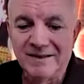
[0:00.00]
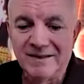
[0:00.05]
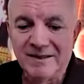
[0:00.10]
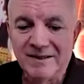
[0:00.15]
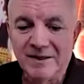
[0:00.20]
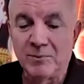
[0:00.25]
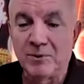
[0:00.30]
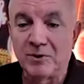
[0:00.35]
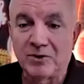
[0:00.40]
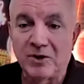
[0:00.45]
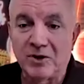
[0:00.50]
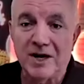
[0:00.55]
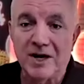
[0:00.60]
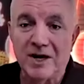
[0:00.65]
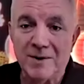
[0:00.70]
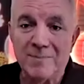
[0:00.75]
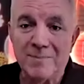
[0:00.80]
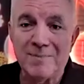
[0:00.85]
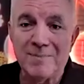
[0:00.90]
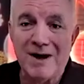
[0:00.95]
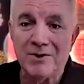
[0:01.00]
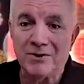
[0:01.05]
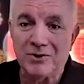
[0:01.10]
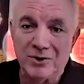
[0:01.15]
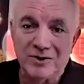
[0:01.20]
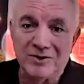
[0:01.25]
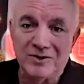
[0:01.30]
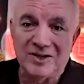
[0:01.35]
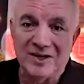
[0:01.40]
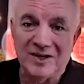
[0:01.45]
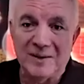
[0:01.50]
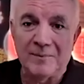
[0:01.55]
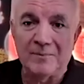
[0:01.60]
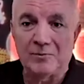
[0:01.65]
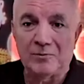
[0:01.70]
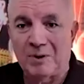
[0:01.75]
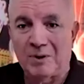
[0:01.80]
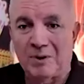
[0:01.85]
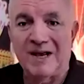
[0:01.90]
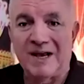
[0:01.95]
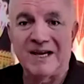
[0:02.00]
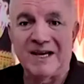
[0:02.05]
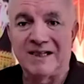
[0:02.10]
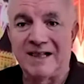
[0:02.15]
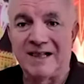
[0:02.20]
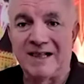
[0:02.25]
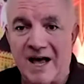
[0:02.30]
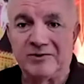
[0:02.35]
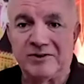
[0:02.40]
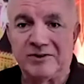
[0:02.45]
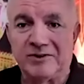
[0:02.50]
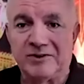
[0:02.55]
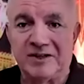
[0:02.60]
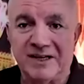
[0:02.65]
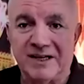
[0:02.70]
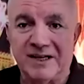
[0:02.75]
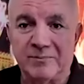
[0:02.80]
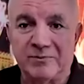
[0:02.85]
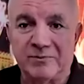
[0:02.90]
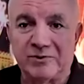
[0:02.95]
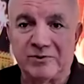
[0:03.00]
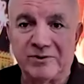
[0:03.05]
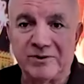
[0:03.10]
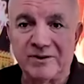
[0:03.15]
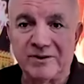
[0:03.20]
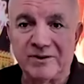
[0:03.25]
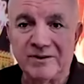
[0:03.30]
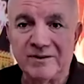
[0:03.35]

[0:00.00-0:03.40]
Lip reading: And we're talking about good teams playing lousy teams.